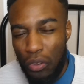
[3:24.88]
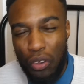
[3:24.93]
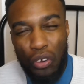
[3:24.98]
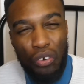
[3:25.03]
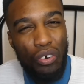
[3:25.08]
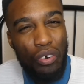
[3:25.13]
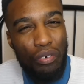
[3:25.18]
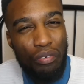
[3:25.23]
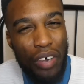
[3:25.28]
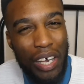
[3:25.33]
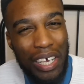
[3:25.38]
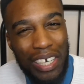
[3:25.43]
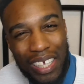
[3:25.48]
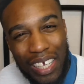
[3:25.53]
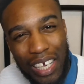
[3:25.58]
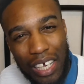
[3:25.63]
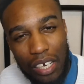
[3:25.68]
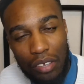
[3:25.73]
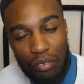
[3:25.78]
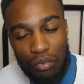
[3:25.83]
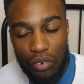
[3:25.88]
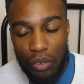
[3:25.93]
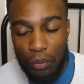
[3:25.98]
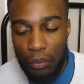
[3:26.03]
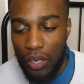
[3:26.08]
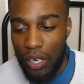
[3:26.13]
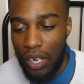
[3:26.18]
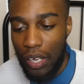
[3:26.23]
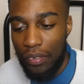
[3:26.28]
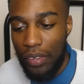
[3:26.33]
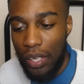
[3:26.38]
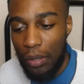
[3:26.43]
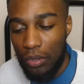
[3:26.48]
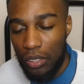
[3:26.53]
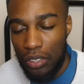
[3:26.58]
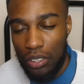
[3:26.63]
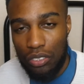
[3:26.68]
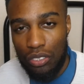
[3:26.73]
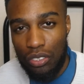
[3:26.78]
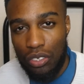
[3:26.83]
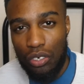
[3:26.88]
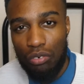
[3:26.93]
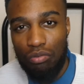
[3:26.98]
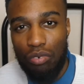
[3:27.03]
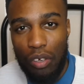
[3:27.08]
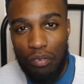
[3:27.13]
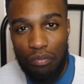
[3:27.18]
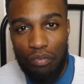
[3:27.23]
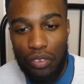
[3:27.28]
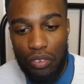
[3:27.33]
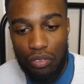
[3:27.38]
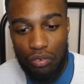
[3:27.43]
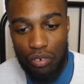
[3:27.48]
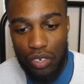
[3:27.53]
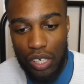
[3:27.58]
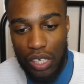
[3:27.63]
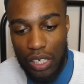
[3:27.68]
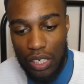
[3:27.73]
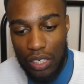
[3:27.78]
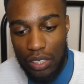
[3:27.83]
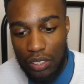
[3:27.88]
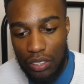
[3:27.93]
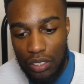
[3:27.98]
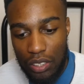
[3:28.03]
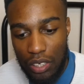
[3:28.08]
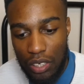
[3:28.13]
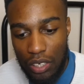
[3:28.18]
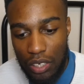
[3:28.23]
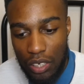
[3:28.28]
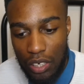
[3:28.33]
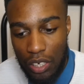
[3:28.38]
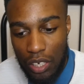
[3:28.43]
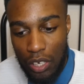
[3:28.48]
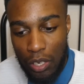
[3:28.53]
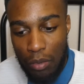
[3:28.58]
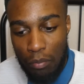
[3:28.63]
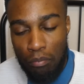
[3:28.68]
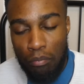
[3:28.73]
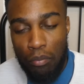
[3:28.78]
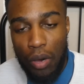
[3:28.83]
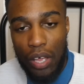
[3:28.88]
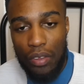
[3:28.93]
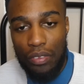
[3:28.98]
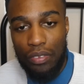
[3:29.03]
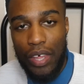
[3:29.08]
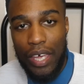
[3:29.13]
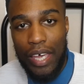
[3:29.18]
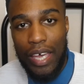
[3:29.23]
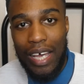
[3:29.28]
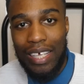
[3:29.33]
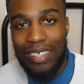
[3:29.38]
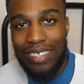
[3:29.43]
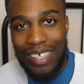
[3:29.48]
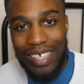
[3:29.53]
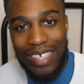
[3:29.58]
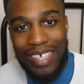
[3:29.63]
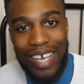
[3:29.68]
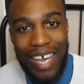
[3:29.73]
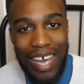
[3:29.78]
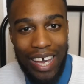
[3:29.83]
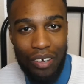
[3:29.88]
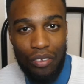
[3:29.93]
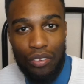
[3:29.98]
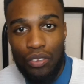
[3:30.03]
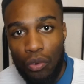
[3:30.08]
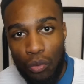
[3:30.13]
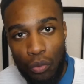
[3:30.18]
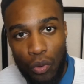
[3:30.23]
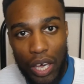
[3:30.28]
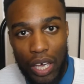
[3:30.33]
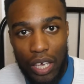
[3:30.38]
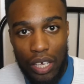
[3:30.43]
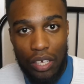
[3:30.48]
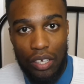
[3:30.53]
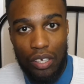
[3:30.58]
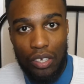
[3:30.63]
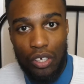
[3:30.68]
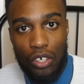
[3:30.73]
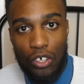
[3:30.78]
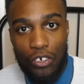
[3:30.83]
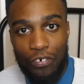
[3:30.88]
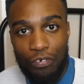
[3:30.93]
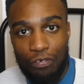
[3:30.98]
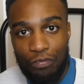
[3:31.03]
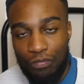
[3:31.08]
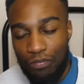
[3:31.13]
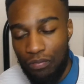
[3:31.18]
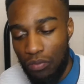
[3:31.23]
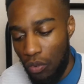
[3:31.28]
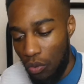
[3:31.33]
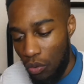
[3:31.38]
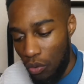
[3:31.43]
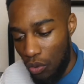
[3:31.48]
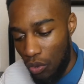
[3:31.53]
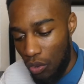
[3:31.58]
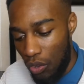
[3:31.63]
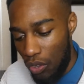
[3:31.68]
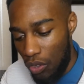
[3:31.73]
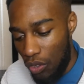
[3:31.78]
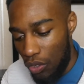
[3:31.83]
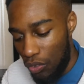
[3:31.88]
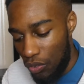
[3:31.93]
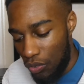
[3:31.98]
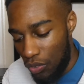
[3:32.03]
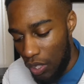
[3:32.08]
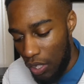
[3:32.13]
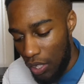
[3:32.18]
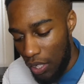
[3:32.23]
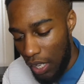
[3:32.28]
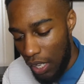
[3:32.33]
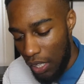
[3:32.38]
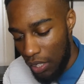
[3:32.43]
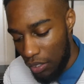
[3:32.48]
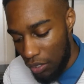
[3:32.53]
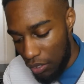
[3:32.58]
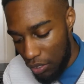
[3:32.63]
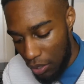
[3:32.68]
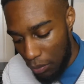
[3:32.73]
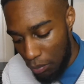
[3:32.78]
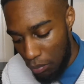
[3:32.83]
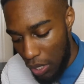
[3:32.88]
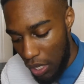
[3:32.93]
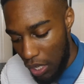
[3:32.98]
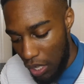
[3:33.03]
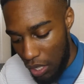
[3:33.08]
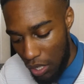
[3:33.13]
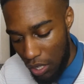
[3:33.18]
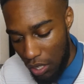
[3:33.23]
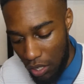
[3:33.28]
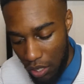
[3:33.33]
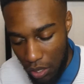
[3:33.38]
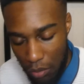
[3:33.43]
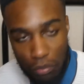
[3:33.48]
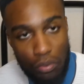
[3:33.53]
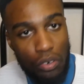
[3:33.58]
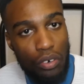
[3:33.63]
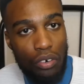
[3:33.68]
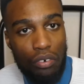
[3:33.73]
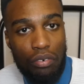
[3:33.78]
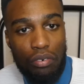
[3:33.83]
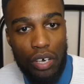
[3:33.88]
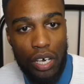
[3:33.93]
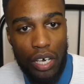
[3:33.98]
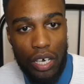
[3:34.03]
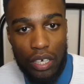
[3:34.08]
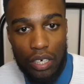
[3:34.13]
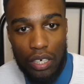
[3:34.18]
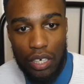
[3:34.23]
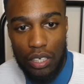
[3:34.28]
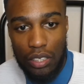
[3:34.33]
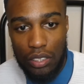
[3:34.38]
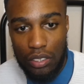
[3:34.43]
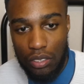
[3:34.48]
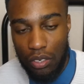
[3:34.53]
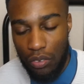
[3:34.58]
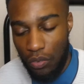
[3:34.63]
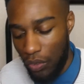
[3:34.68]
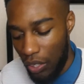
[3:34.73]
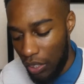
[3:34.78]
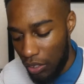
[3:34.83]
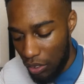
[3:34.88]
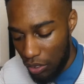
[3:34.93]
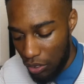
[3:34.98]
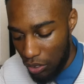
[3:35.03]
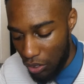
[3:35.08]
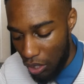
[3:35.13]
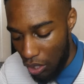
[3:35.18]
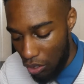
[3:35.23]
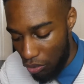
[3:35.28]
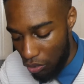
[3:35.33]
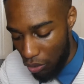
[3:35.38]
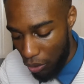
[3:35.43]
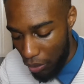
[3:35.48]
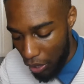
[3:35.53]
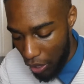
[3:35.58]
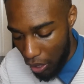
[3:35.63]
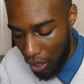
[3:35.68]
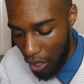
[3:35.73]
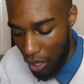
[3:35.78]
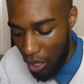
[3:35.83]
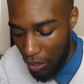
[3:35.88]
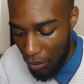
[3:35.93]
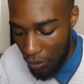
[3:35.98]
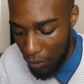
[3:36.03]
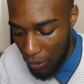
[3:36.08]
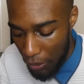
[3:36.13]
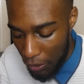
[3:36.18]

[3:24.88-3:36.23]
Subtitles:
purified again, if you want to put it like that, because there's no rain for 3 years. But they had to get out the way for the land to be purified, and so things could start growing again.